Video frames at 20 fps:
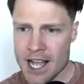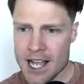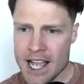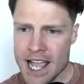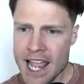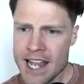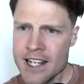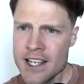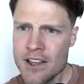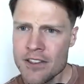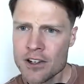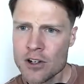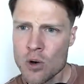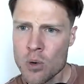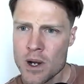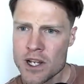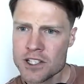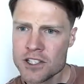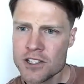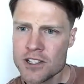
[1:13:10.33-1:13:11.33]
Any other
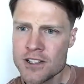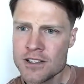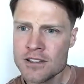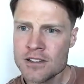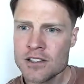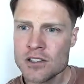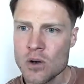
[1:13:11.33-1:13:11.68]
questions?